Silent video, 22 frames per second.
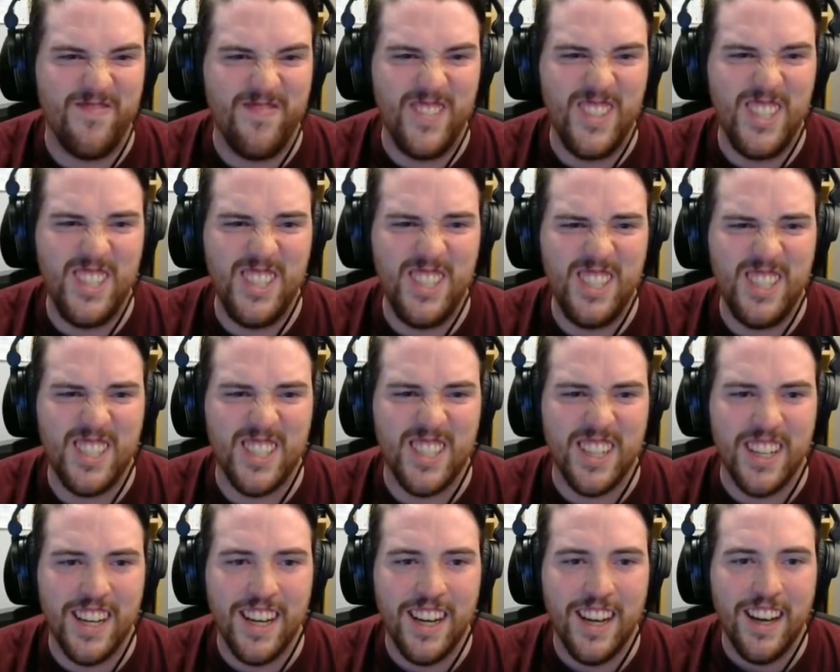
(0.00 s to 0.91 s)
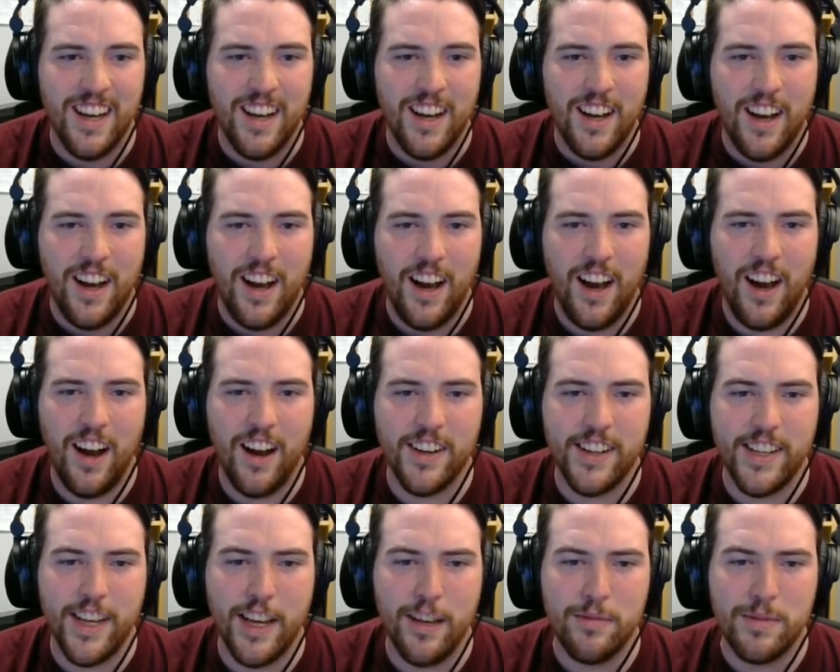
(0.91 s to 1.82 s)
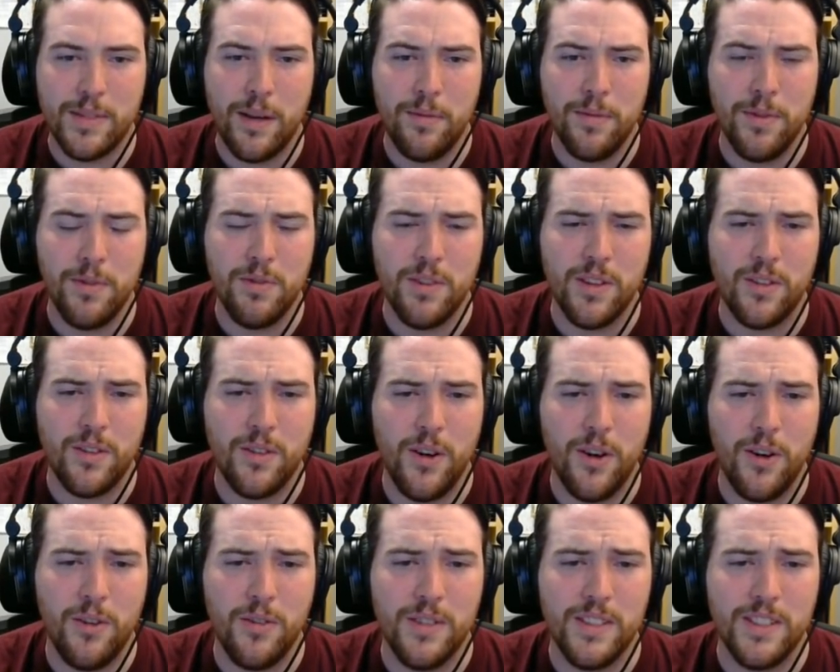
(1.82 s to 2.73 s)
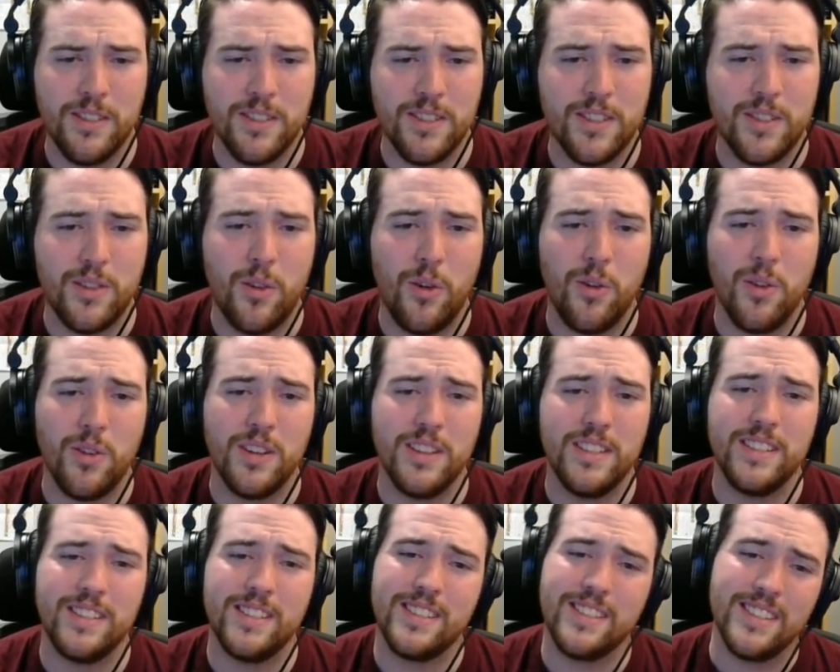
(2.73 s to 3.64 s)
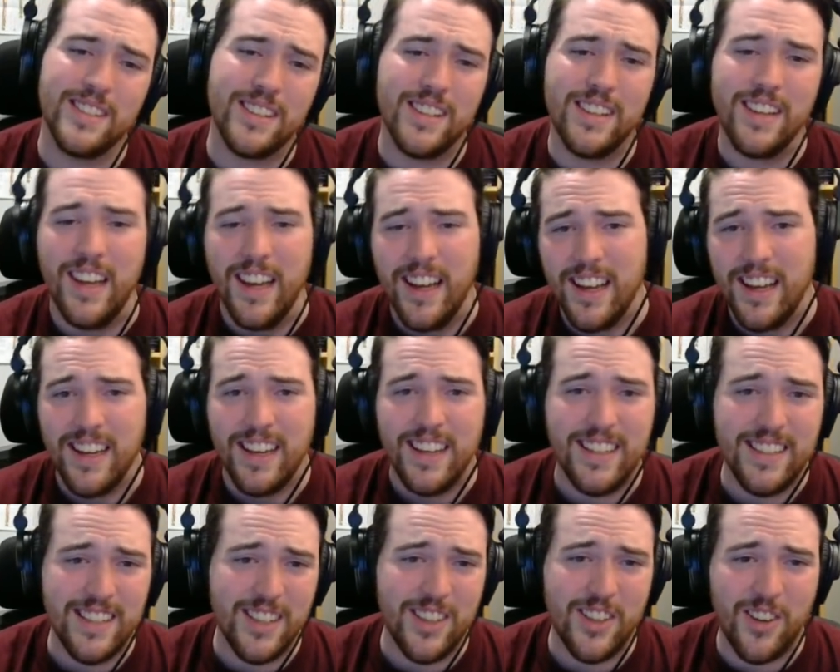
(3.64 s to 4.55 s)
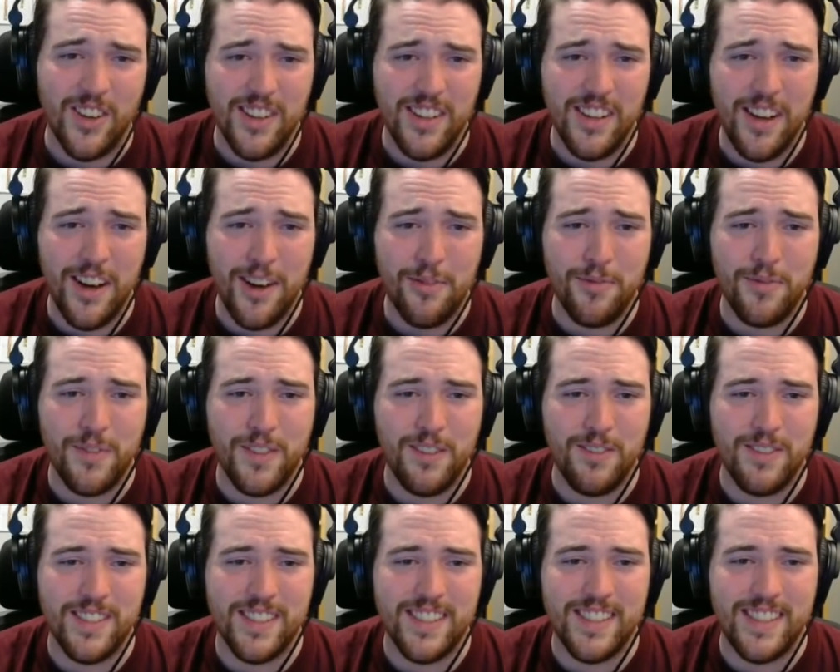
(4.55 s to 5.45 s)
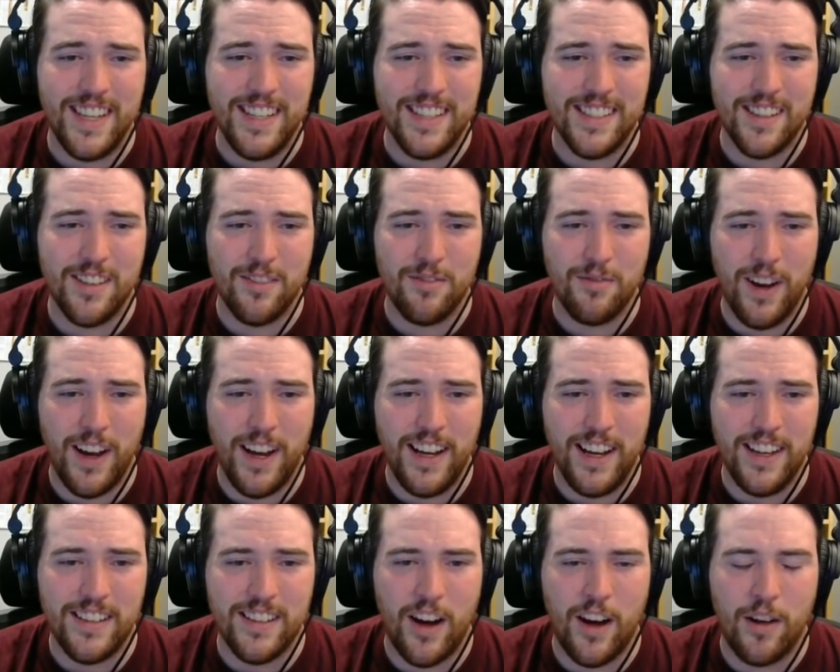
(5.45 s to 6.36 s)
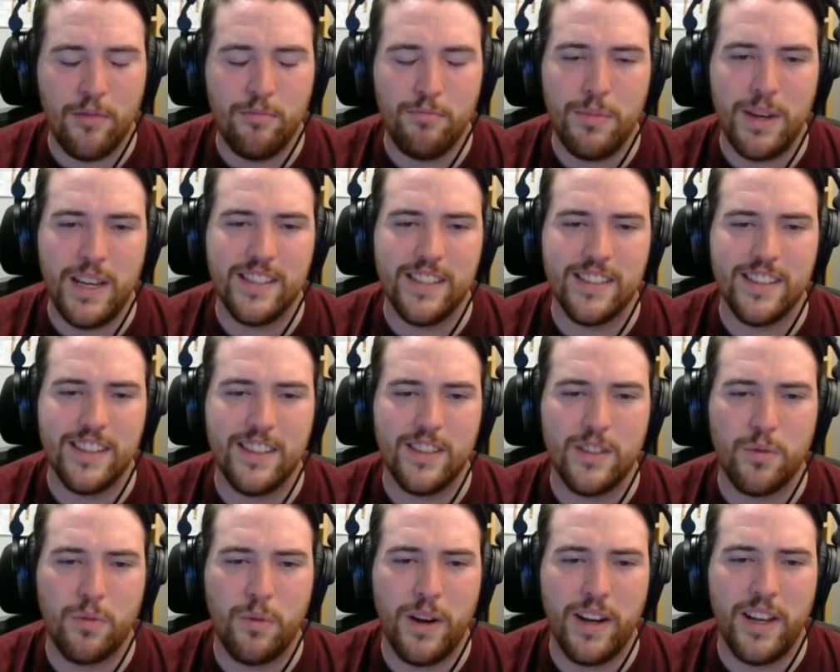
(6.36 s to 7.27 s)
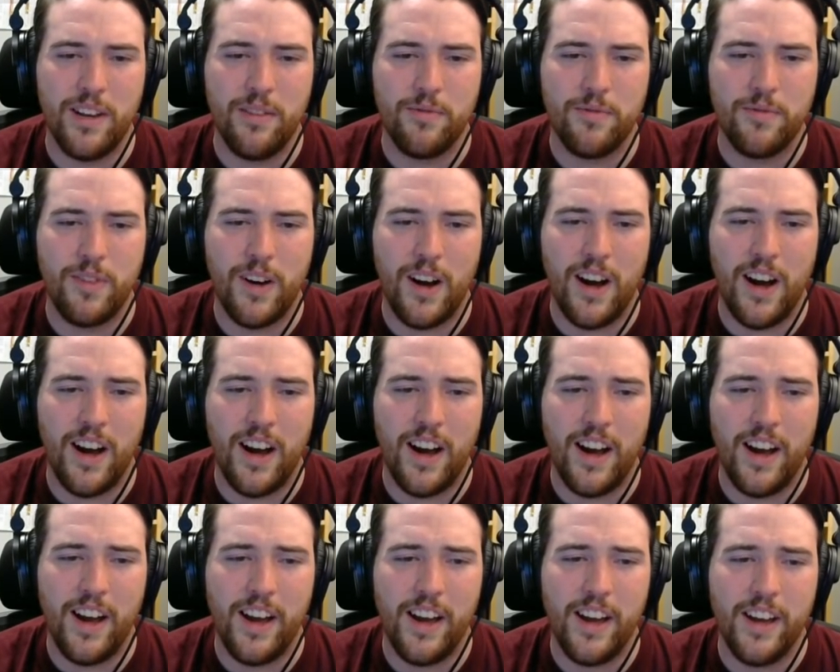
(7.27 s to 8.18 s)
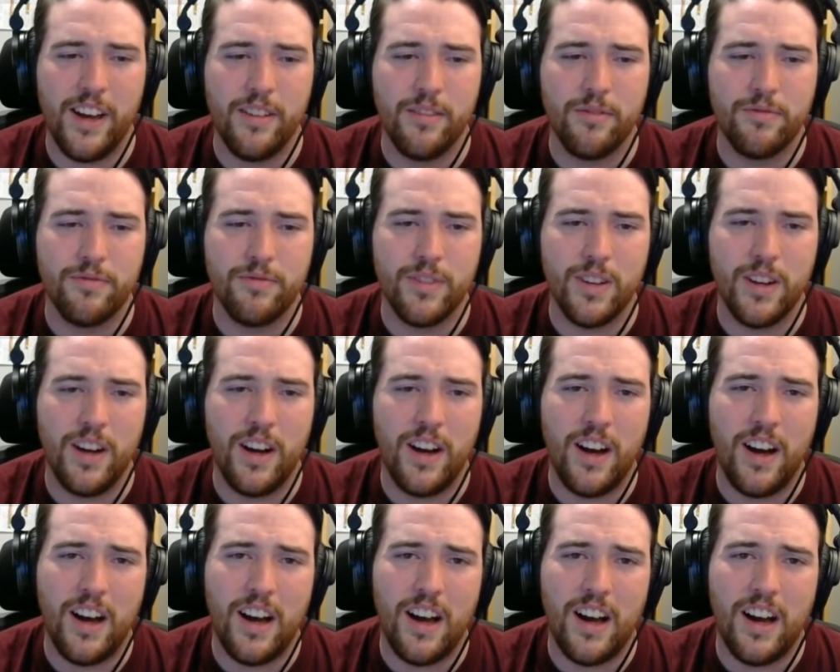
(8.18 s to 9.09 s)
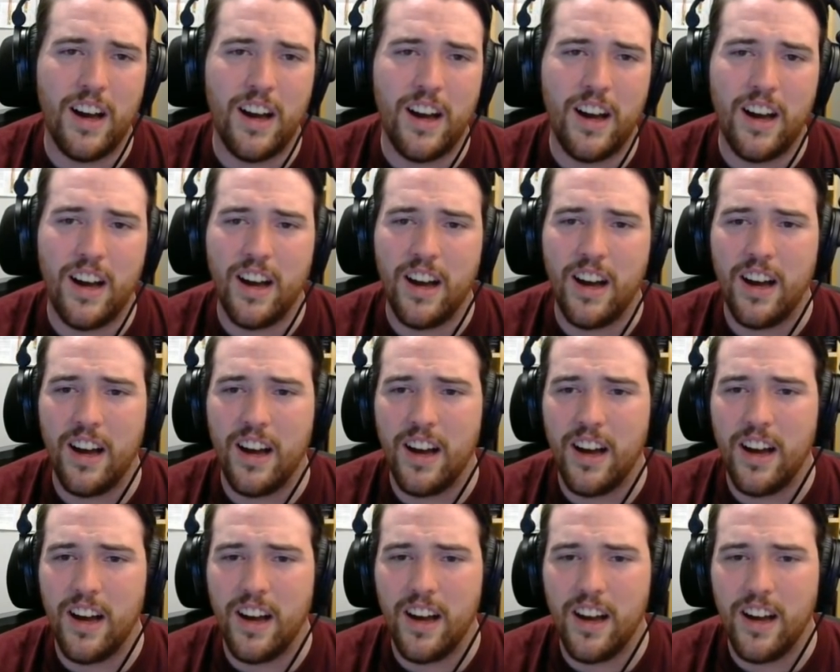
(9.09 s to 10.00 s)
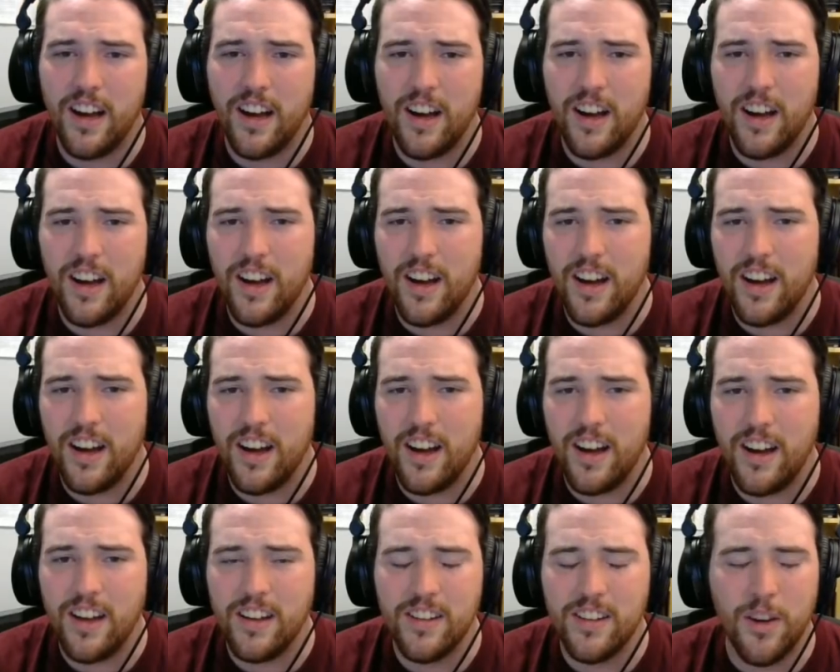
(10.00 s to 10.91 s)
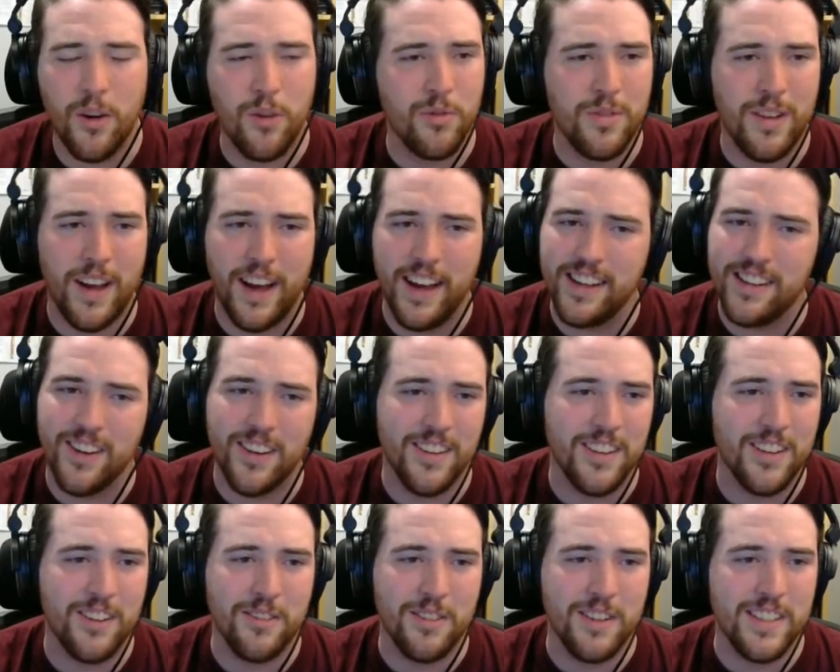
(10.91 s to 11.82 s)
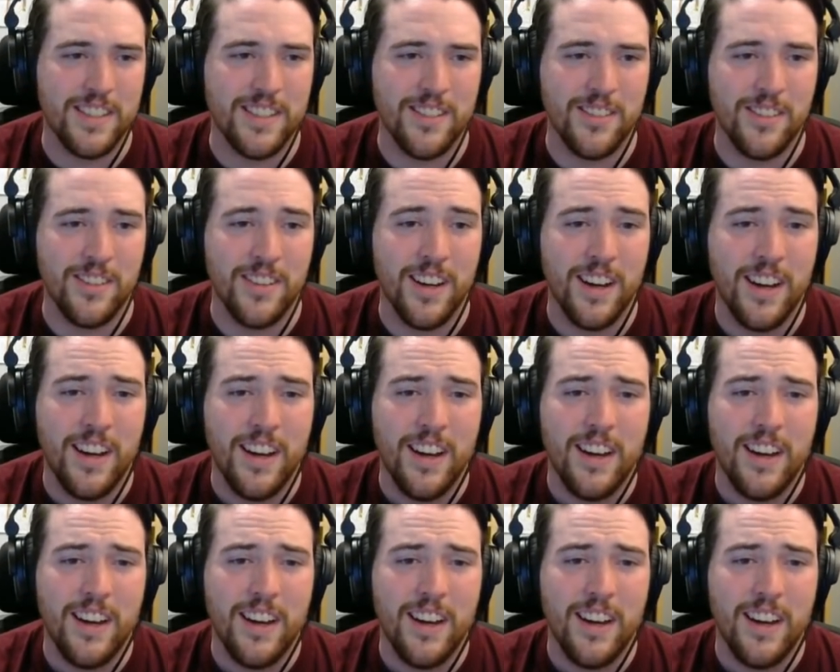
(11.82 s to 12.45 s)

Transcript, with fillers: Ugh. Our ah, game's come to a close. Your score is is it good enough? It was decent, right? A ah, measly 25. Ah, no light on the crystal.